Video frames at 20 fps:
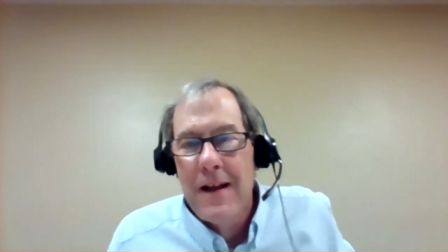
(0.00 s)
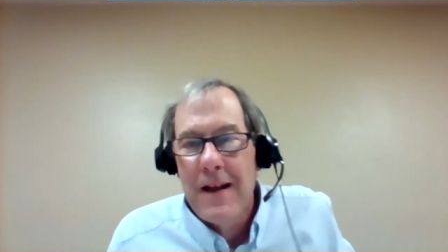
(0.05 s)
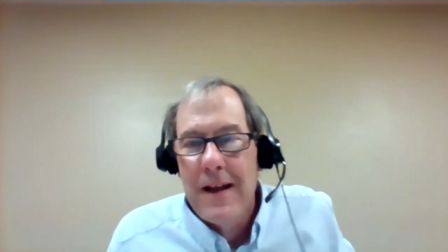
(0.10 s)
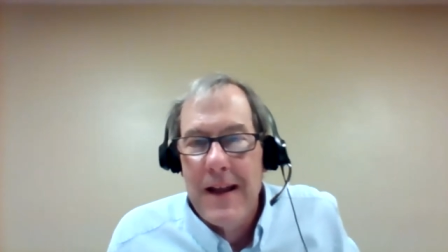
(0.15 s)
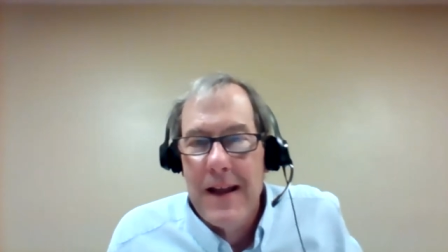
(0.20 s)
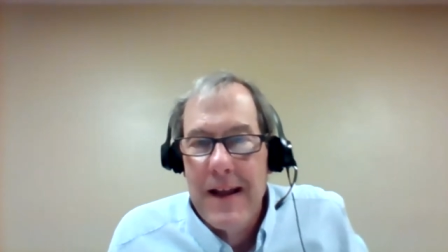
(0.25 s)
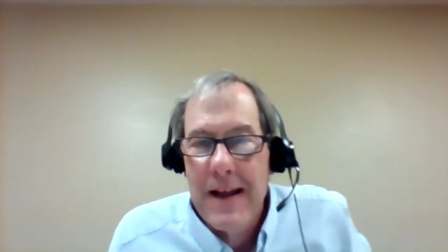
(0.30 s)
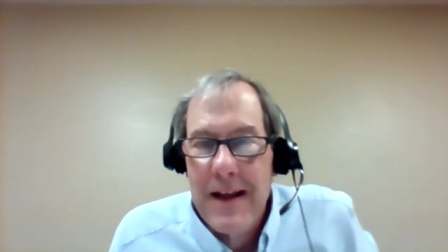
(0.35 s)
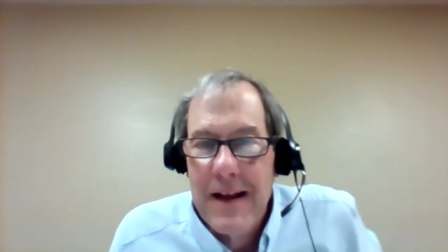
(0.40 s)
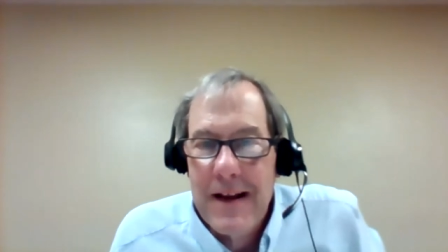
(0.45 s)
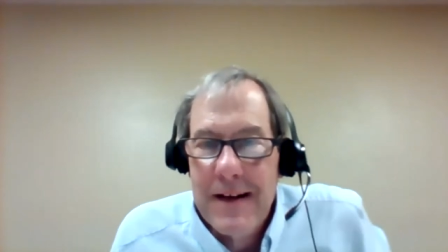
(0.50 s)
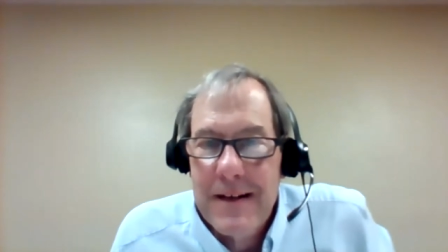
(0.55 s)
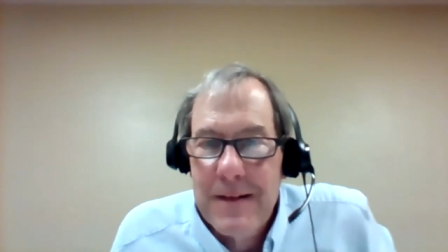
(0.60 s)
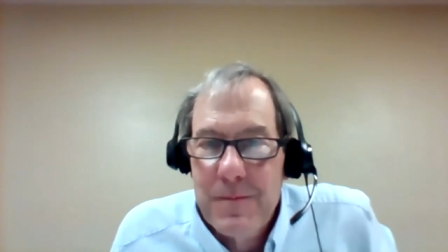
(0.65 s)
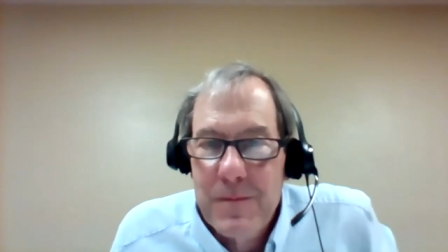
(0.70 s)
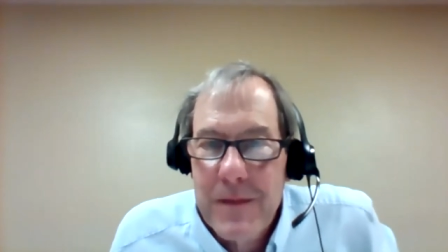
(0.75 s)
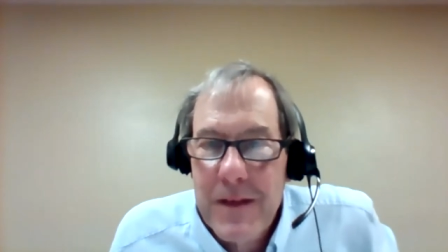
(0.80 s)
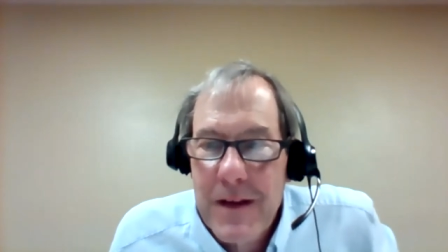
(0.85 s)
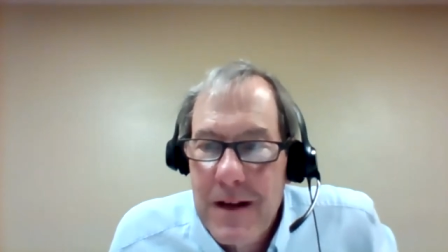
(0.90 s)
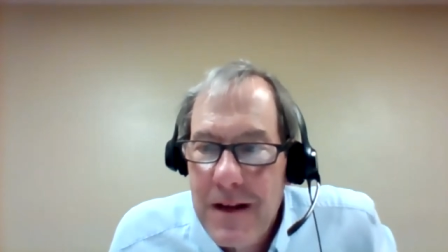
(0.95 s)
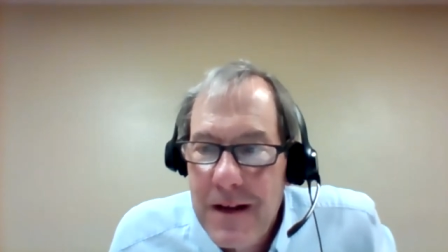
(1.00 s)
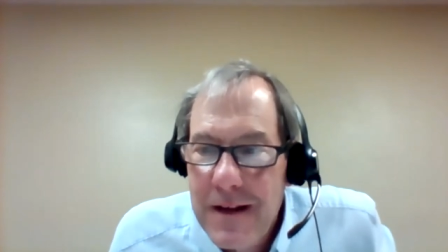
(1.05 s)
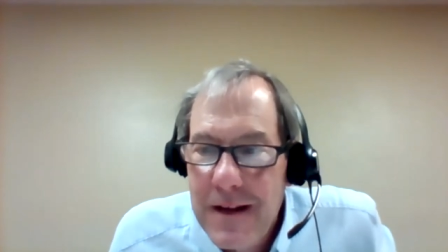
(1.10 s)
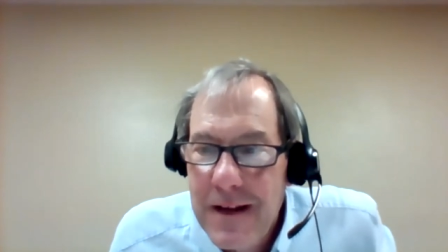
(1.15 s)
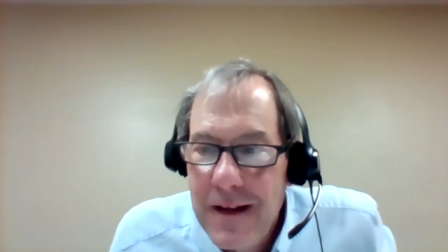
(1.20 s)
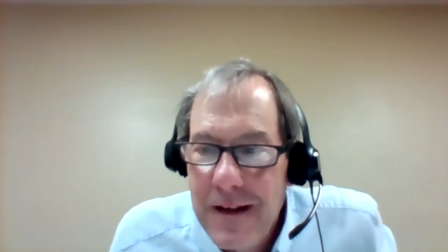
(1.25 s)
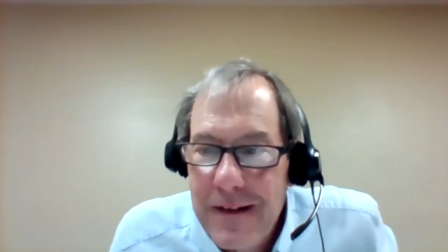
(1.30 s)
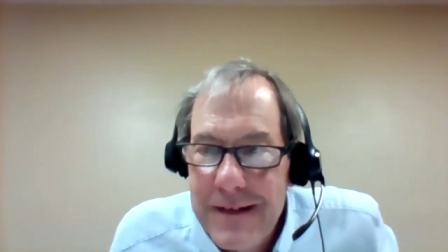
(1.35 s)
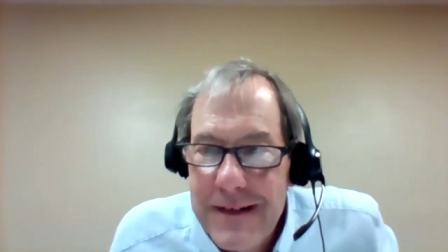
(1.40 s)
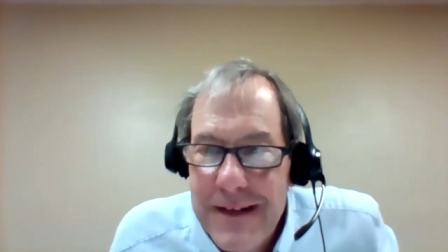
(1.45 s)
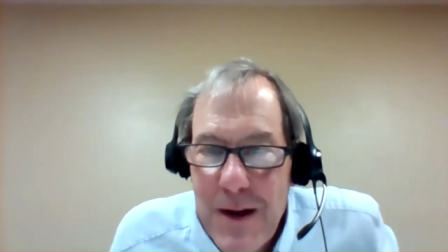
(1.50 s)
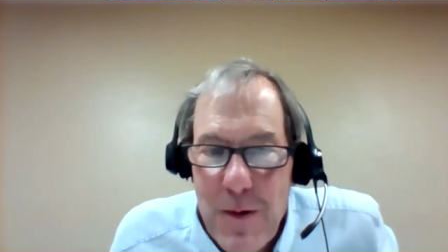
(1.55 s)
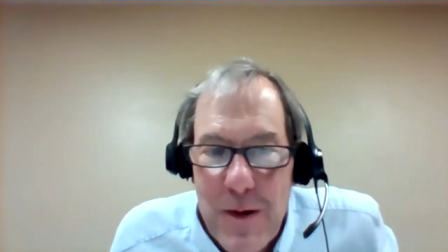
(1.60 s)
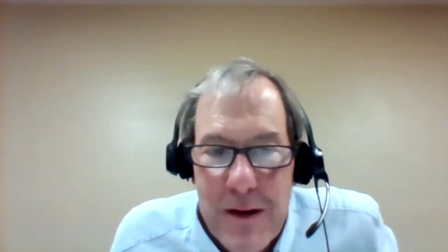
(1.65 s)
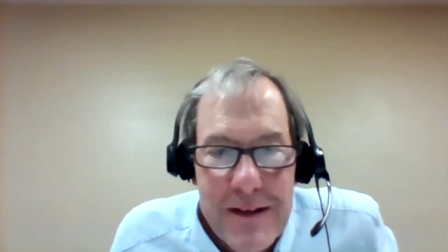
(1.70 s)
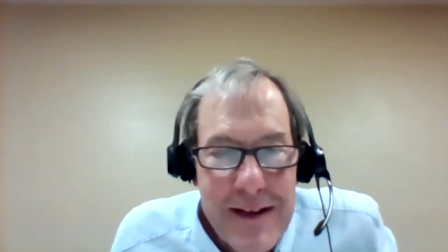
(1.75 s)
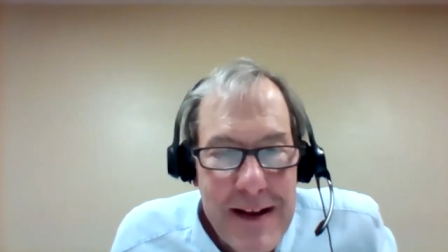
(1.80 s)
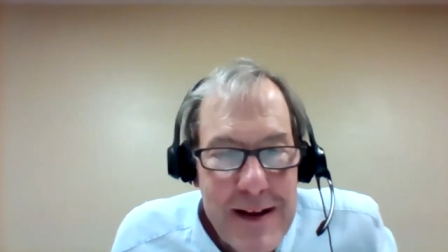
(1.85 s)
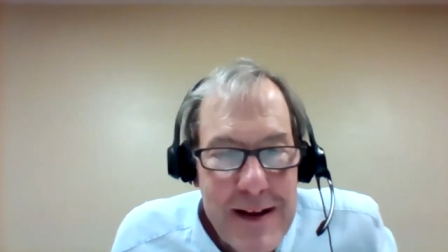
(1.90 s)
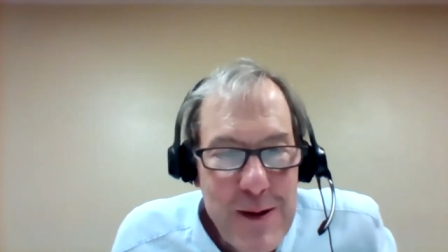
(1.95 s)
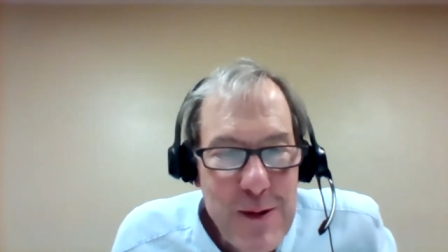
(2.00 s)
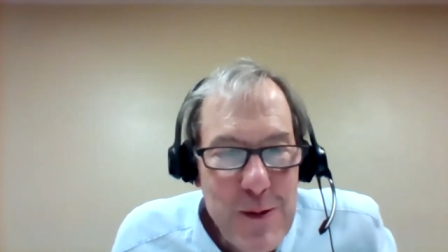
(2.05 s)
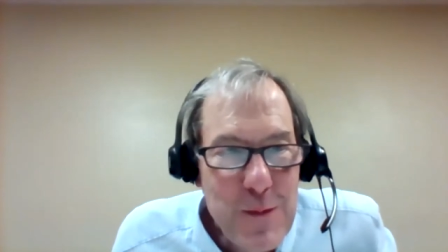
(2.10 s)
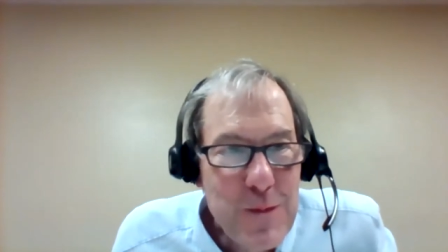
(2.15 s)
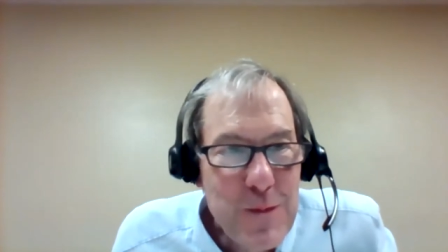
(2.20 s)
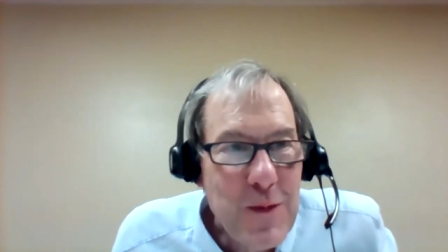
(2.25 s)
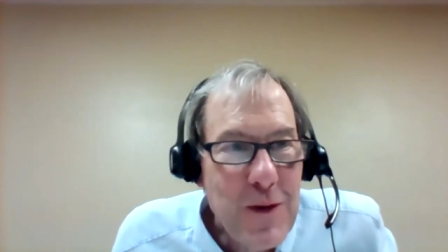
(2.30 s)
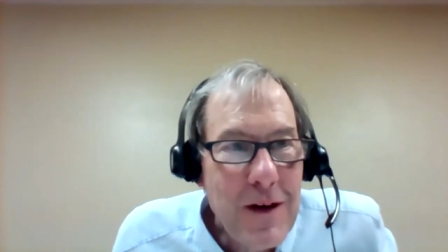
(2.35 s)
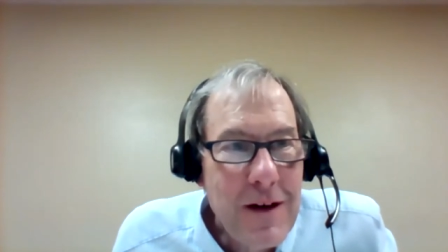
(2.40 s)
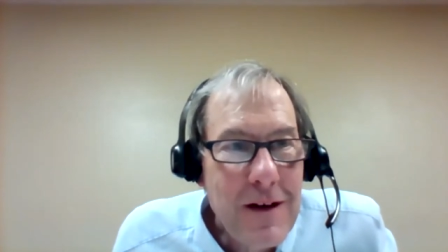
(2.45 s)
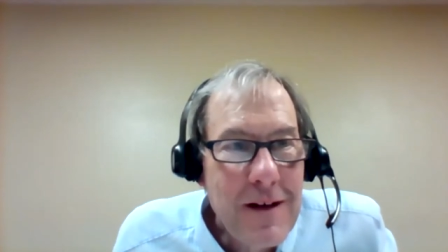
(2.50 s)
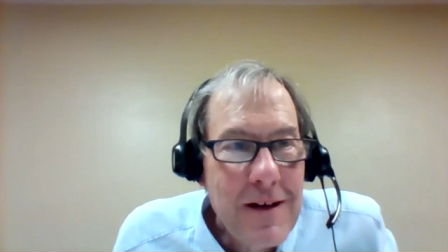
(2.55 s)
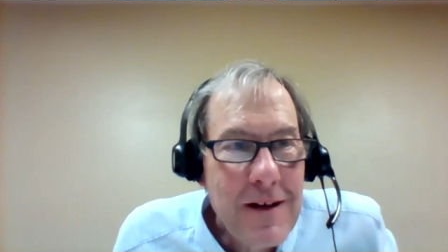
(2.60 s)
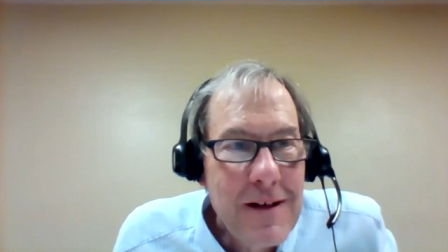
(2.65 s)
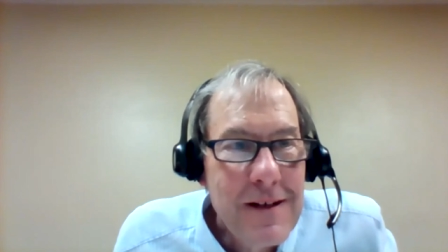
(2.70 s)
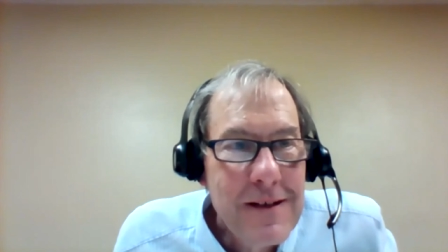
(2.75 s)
And Kelsey, I want to thank you for